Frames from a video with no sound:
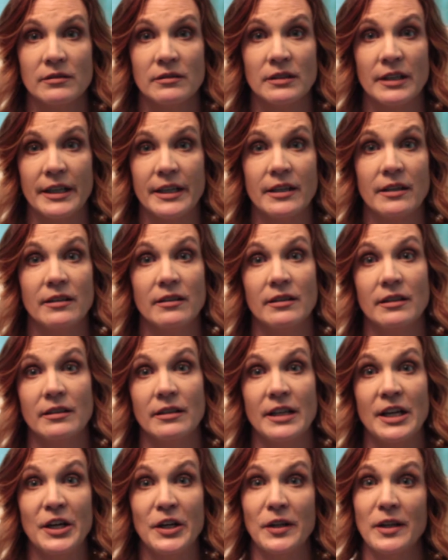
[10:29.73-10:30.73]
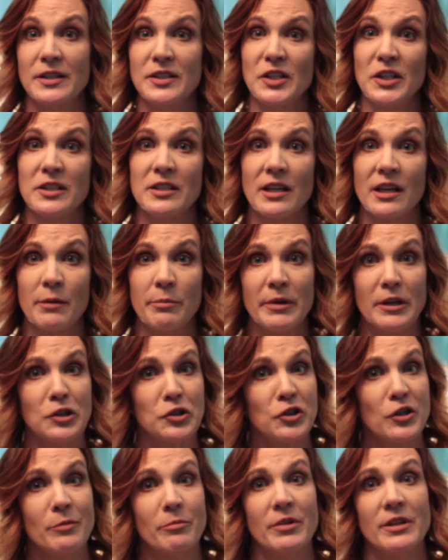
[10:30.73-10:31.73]
Like, here, let's all take a
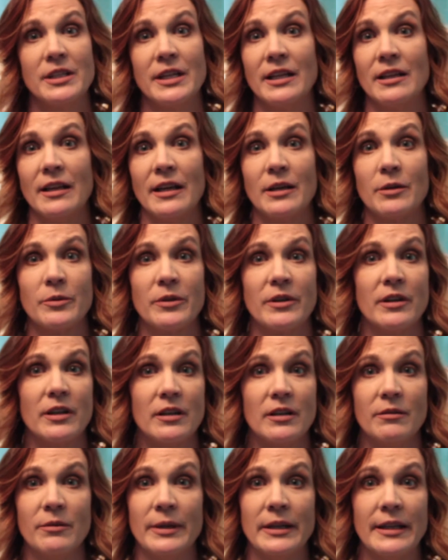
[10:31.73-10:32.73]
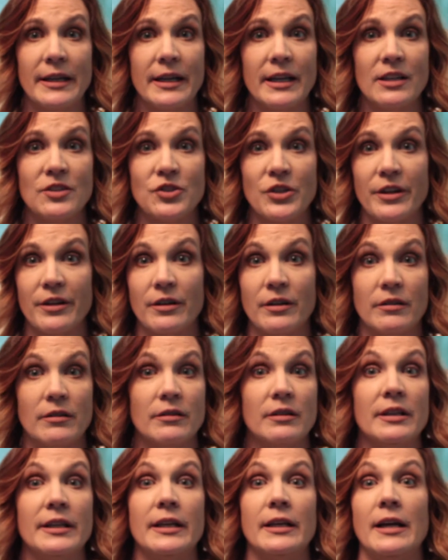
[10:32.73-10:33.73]
picture and pretend like we like each other.
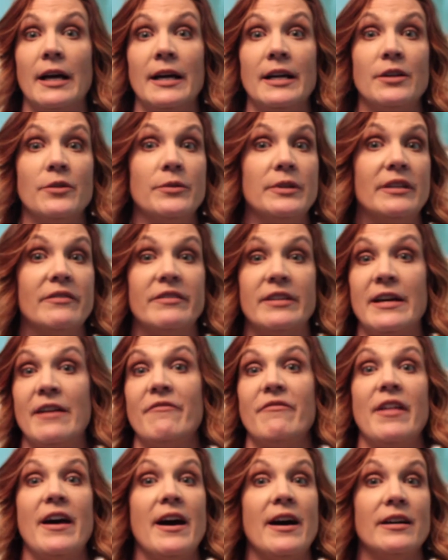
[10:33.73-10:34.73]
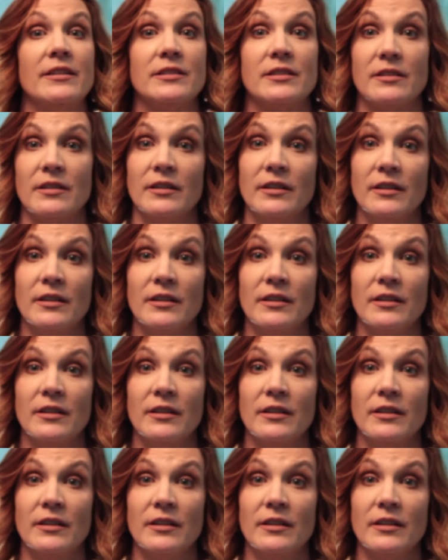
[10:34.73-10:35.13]
Like, I don't even have that.